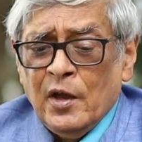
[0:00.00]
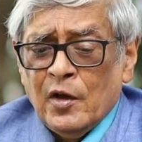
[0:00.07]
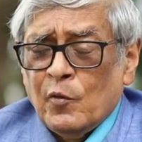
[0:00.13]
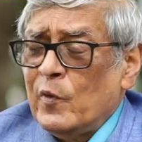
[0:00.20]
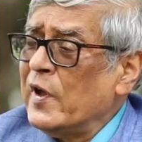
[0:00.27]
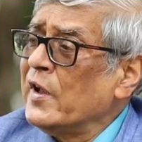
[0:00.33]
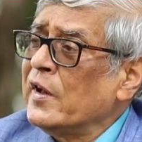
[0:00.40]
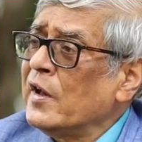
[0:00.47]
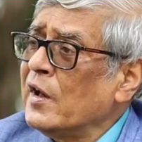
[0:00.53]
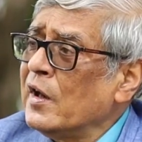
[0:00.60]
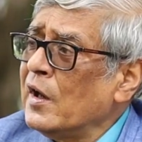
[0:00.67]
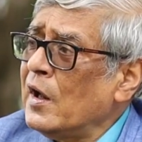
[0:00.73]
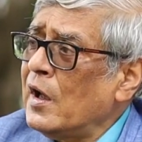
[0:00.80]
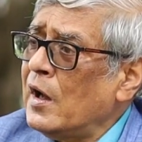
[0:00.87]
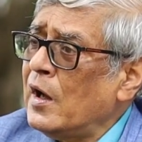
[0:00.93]

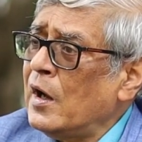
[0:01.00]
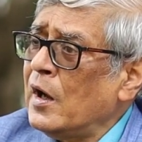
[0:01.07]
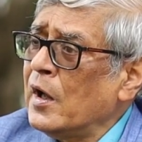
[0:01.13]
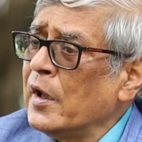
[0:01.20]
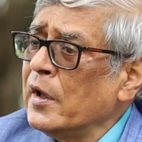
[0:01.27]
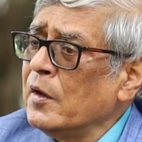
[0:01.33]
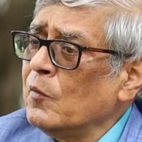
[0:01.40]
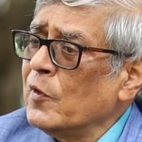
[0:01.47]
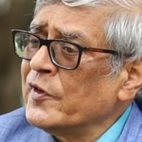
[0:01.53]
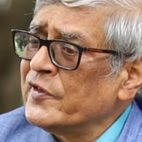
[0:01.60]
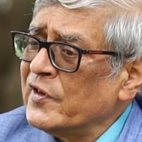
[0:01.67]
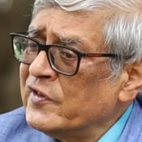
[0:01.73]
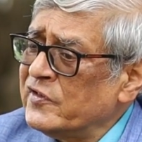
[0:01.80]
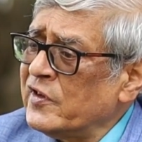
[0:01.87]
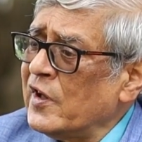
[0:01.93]
When I was
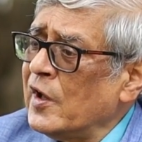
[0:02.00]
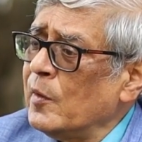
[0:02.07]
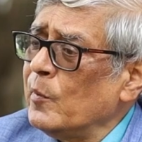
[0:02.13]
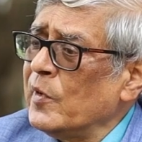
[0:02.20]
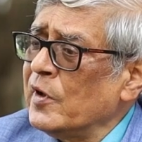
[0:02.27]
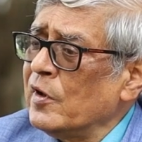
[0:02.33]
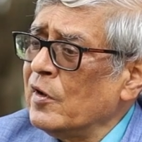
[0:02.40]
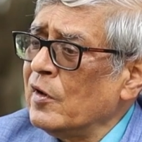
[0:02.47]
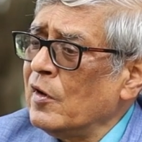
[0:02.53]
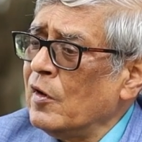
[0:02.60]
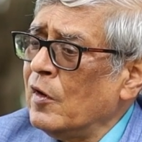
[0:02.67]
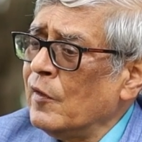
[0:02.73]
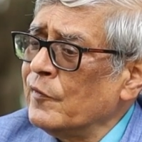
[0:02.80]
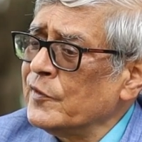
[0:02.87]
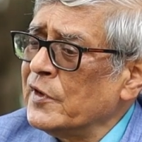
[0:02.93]
the chairman
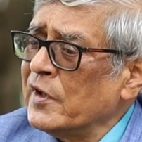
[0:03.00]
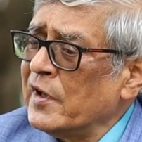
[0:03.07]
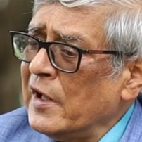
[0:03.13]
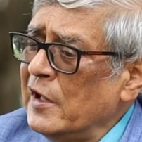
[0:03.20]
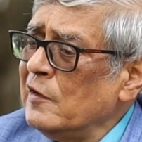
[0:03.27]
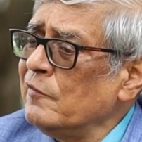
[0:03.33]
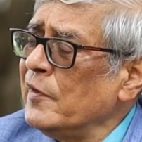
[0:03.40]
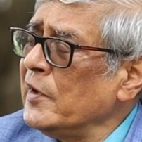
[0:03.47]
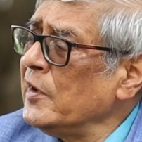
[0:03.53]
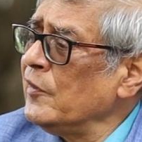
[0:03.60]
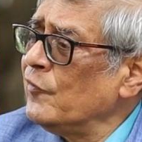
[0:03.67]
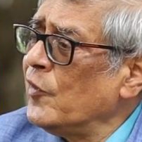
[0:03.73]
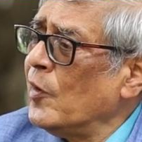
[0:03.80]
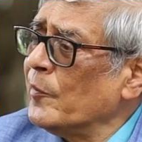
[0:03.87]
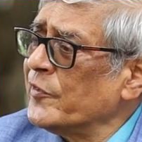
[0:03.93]
of the Railway
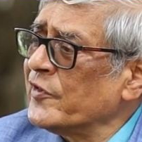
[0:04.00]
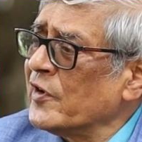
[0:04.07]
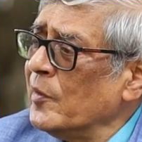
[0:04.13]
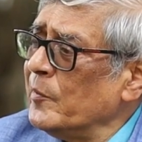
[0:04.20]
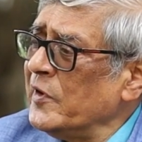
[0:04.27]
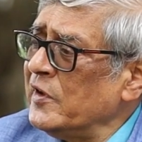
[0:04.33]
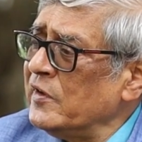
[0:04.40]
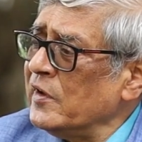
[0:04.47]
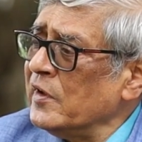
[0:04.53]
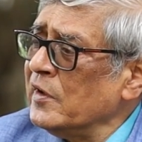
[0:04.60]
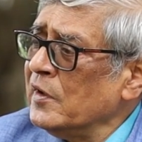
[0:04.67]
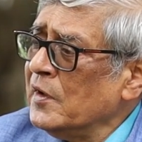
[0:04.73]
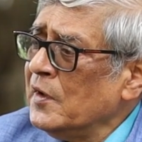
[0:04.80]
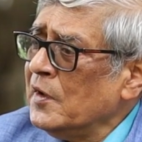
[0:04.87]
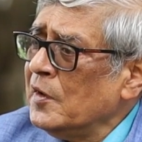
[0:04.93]
Reforms Committee,
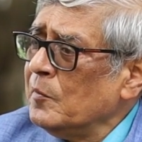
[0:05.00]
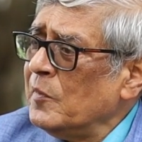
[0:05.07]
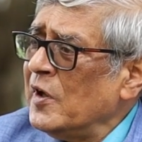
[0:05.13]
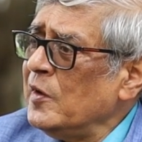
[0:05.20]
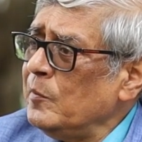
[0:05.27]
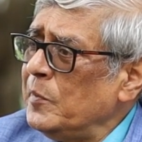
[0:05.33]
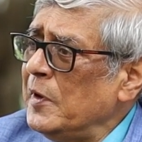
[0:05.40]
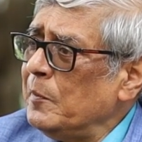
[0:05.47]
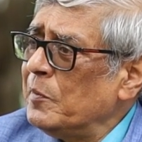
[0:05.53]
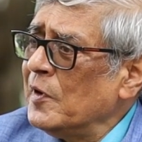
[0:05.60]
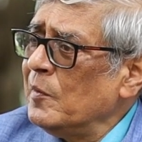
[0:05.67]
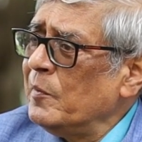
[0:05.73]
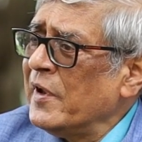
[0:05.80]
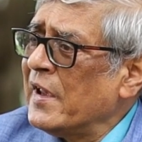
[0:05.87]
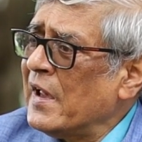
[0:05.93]
many
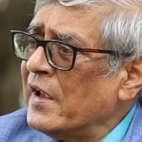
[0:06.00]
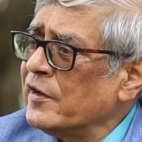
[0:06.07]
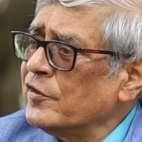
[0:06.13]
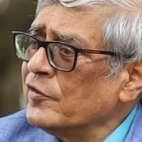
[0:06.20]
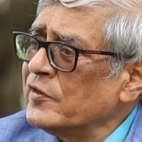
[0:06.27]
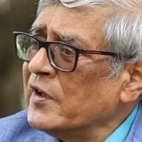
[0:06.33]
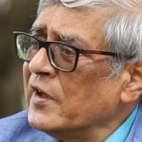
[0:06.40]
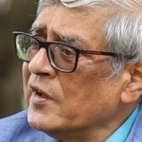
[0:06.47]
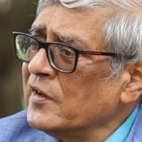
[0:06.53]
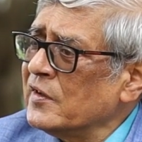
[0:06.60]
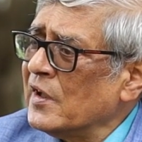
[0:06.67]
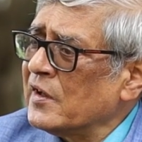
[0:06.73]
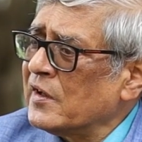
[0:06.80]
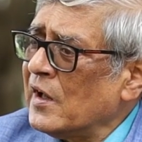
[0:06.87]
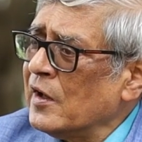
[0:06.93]
people began to think
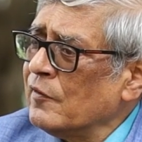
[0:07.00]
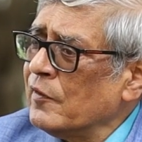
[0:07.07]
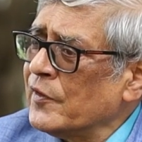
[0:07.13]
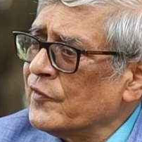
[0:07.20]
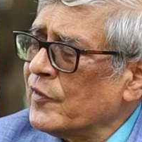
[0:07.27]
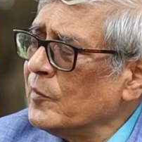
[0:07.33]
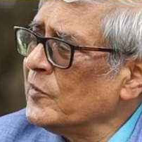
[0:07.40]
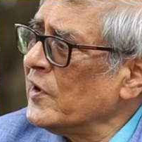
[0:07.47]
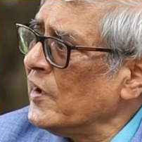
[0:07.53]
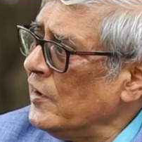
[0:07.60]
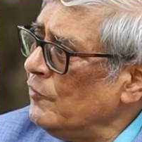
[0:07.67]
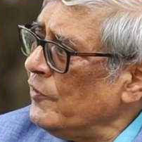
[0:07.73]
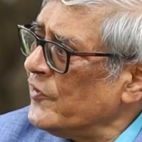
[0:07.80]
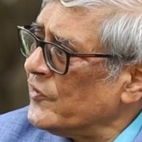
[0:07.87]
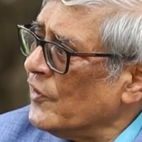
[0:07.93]
that I was from the
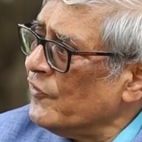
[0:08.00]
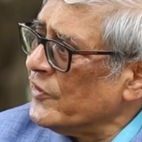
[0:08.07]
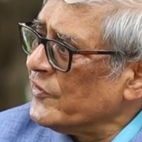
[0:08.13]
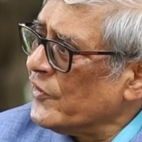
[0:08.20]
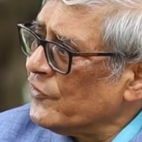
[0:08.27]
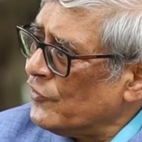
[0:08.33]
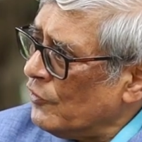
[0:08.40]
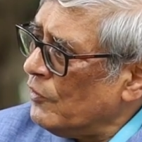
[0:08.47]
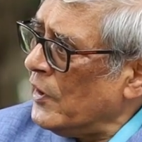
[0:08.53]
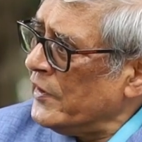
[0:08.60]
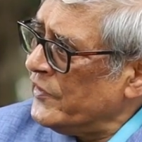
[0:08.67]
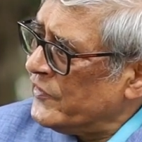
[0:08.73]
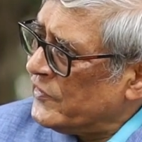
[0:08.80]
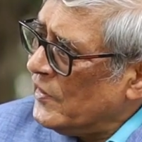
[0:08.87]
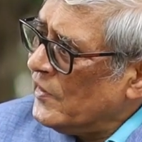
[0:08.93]
railway services. So I
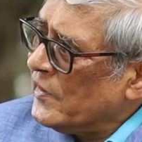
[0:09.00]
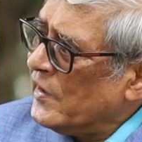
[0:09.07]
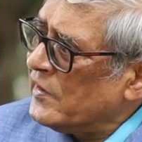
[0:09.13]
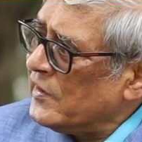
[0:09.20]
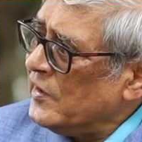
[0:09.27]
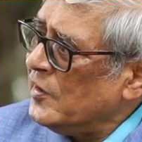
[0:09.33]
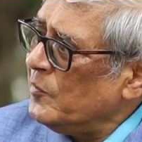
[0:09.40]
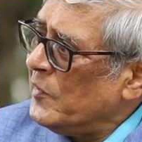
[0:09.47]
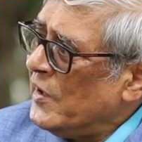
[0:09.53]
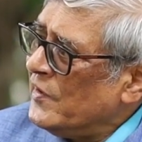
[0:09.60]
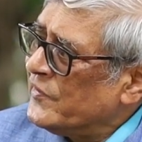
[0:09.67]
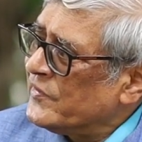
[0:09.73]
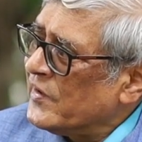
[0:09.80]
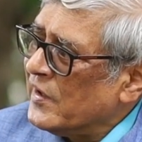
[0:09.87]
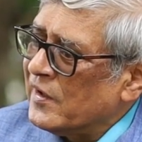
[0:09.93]
still get
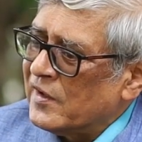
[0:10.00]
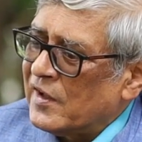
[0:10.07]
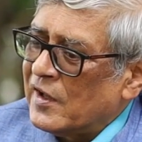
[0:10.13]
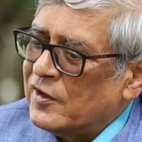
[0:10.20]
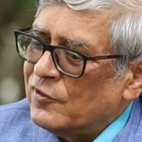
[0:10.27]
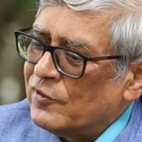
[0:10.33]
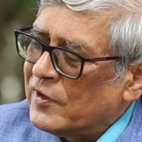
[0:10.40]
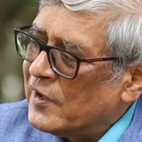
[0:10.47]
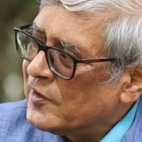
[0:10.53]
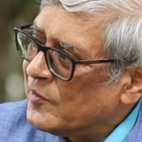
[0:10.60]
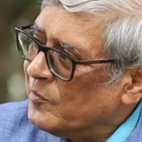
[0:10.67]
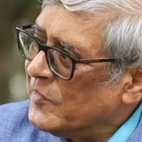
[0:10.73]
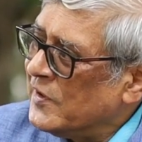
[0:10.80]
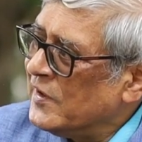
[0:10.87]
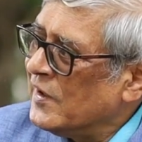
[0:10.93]
emails saying, can you get
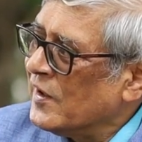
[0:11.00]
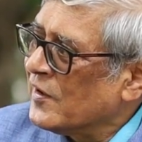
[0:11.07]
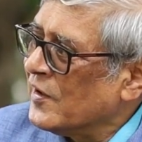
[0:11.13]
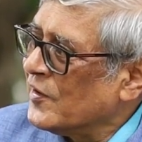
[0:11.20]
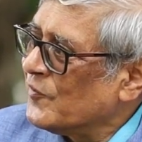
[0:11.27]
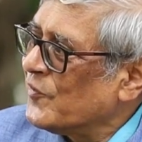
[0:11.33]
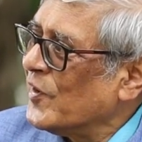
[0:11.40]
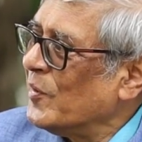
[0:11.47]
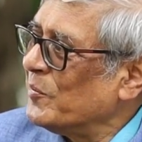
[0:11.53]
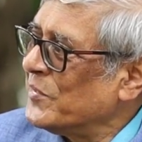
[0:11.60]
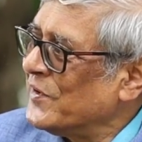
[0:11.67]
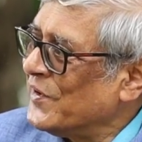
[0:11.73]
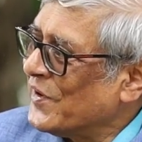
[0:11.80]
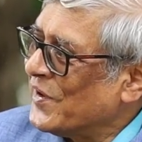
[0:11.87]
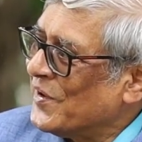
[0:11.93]
me a confirmed
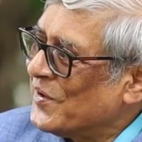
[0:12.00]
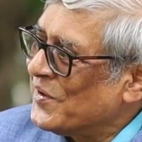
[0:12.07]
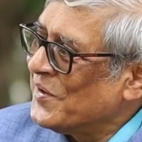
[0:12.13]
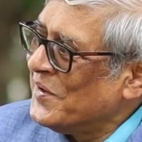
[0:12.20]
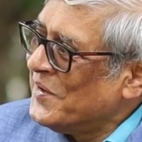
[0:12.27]
ticket?